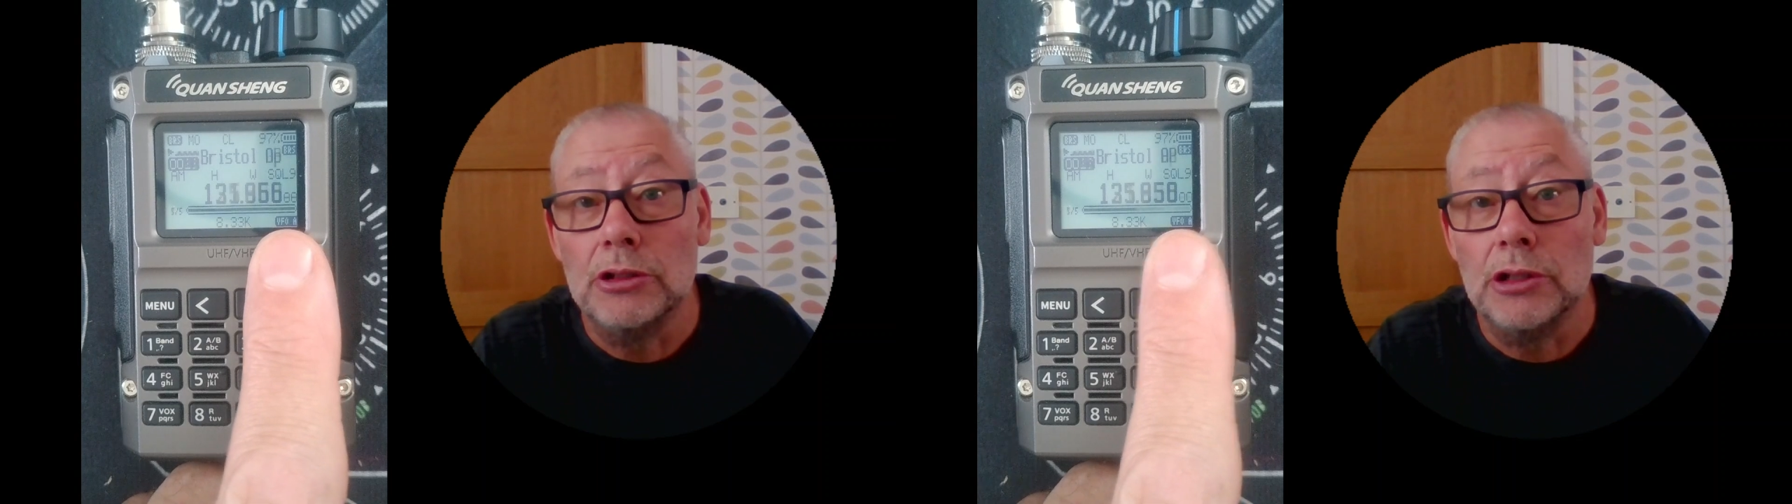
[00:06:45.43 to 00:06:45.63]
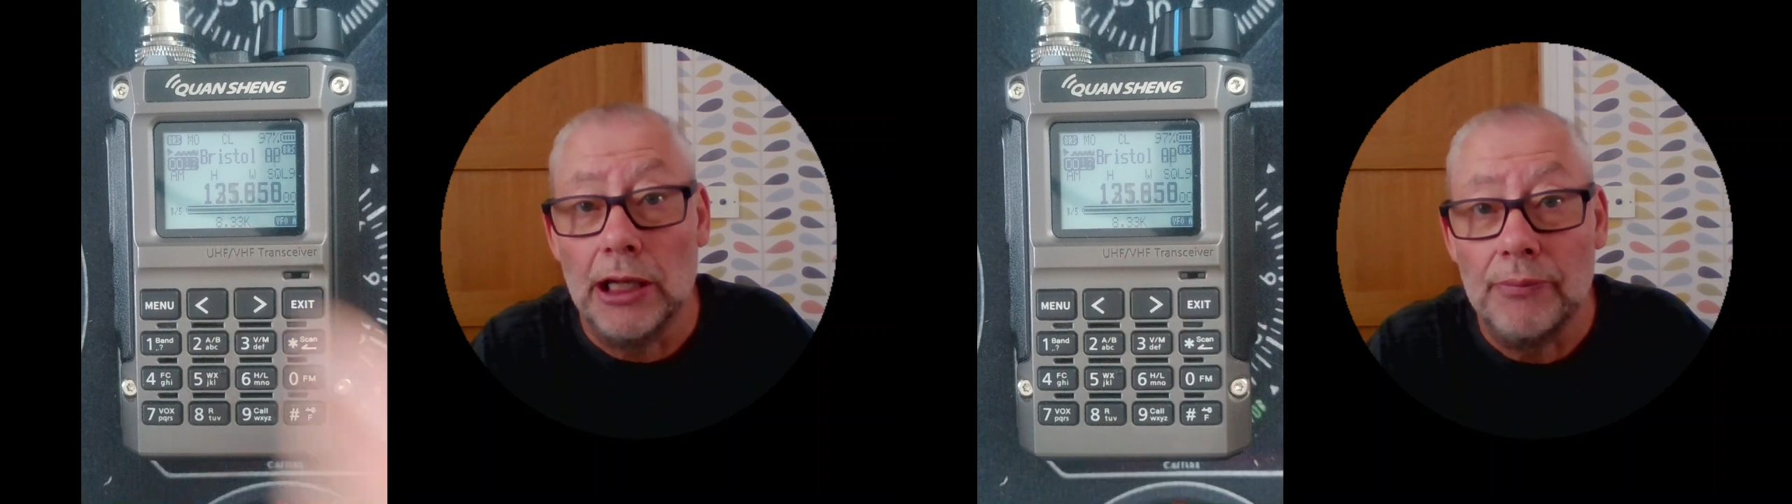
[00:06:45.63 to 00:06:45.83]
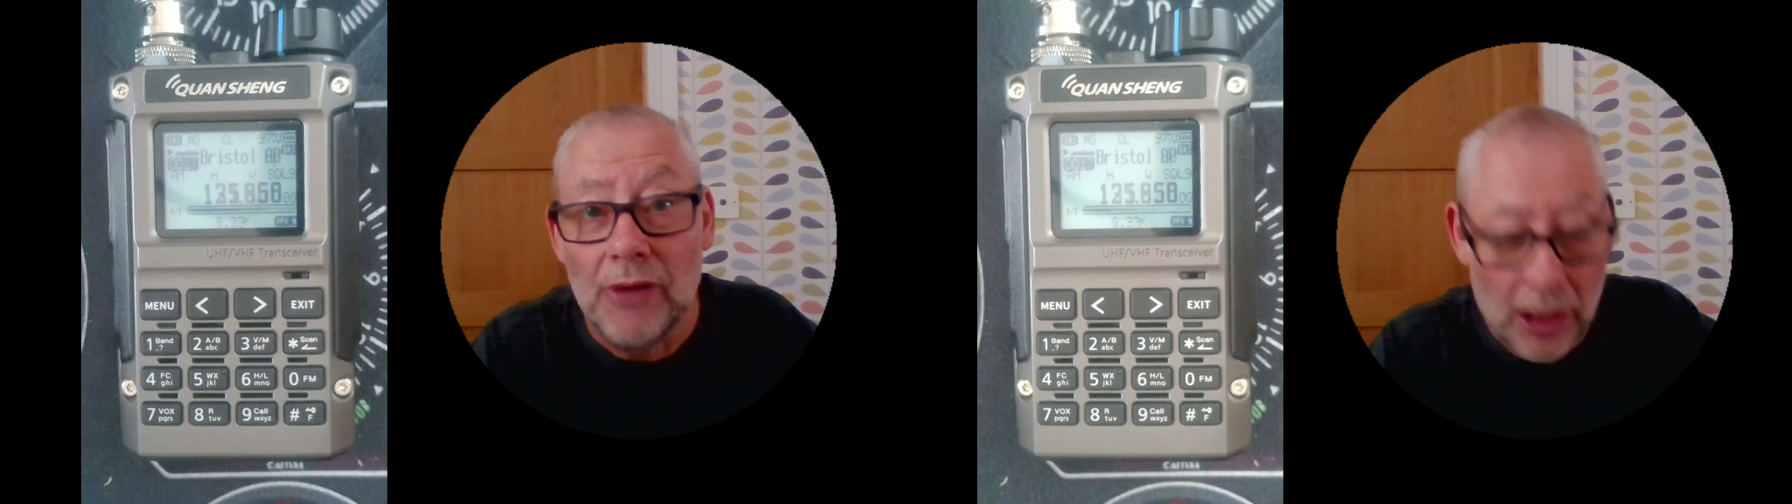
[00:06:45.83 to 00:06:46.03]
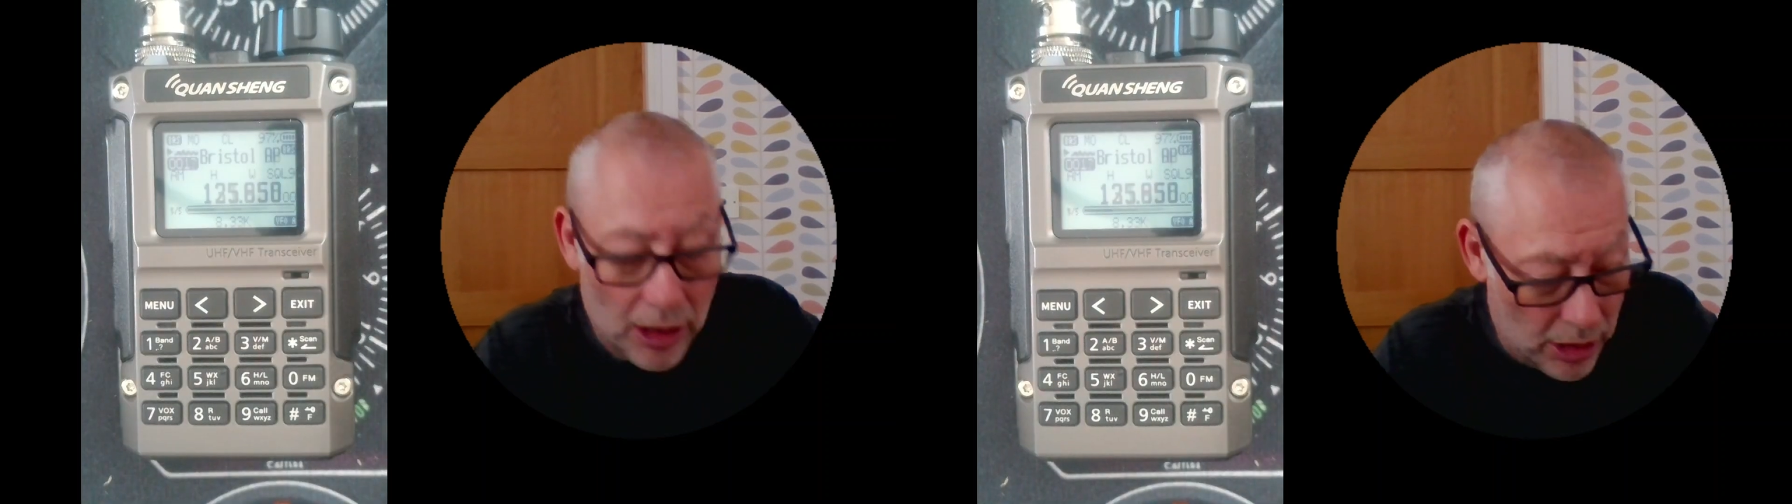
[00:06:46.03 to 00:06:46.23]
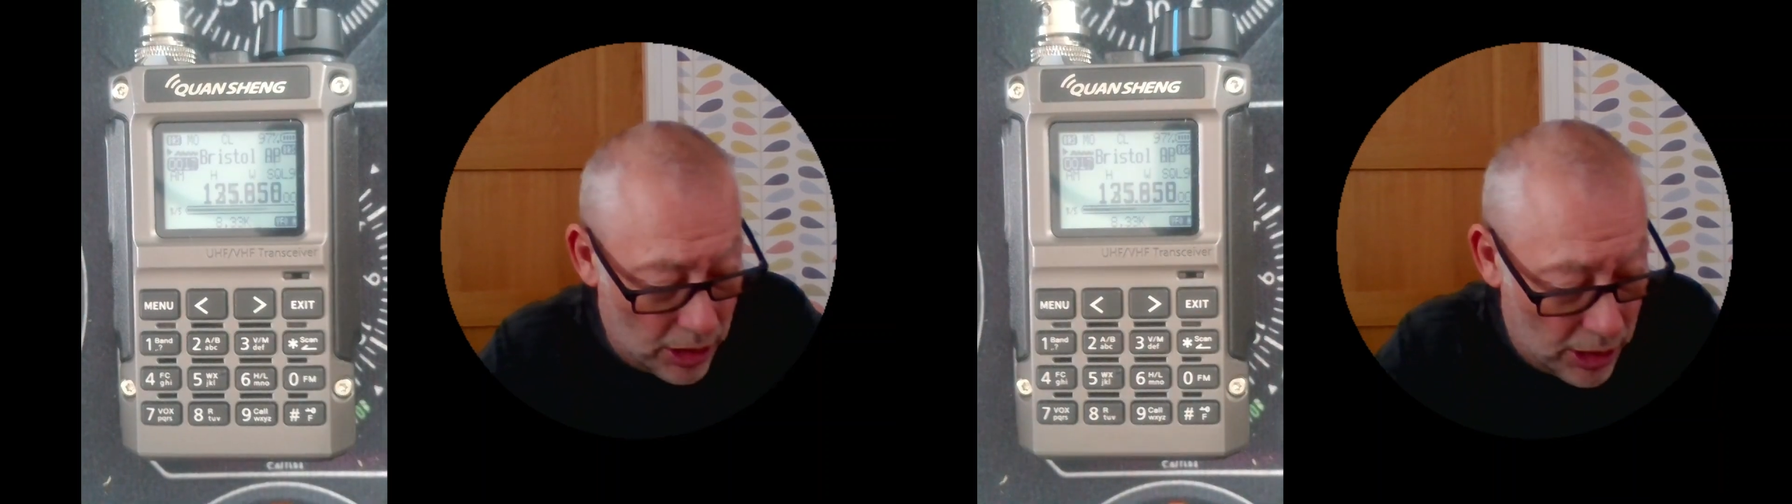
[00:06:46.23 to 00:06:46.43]
Yeah,
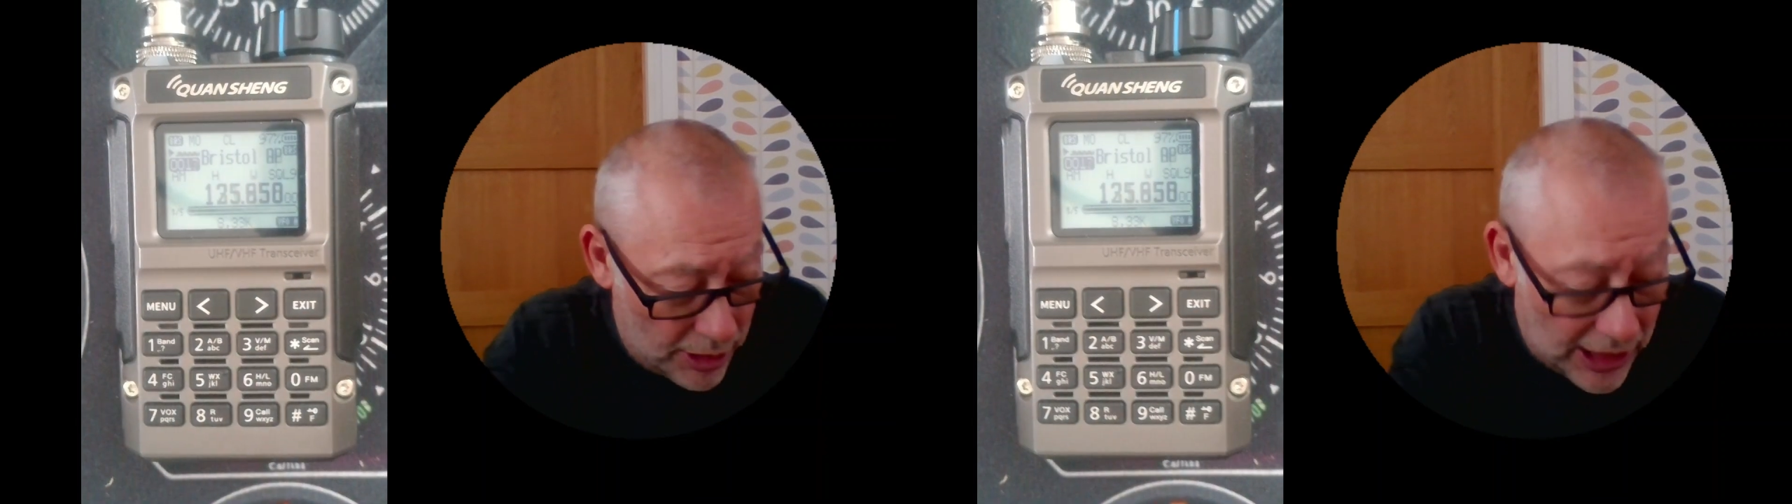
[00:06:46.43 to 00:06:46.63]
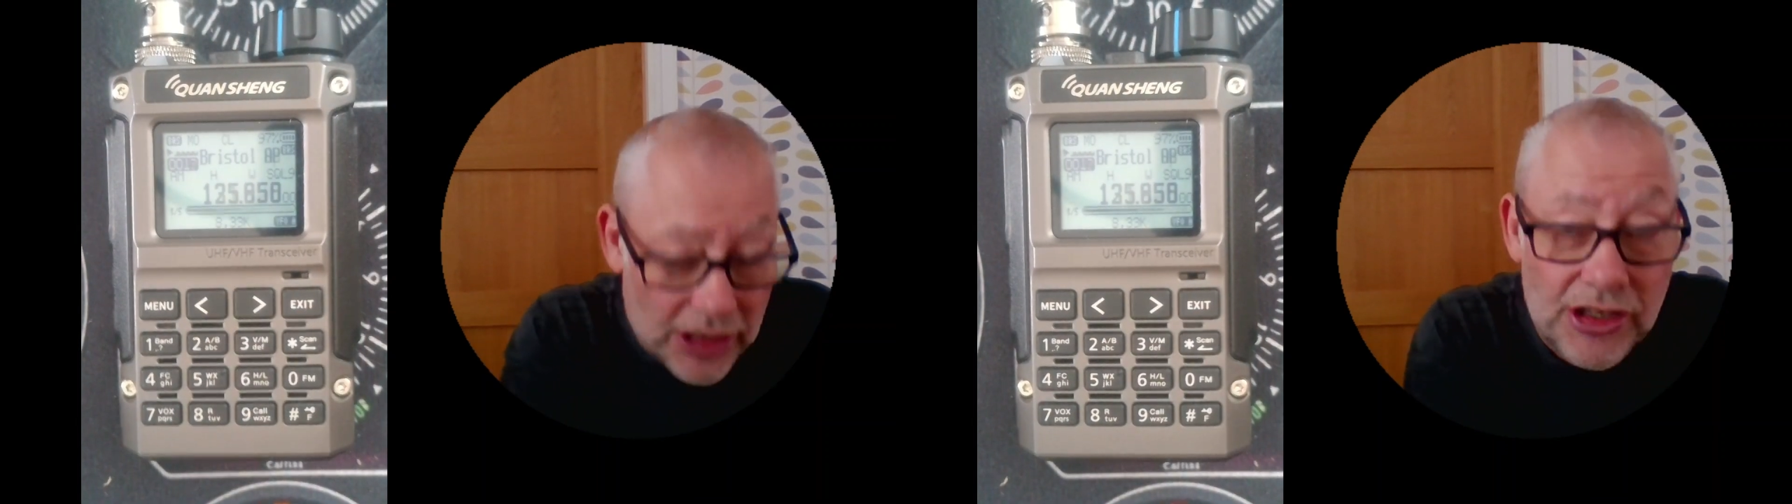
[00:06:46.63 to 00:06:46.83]
that's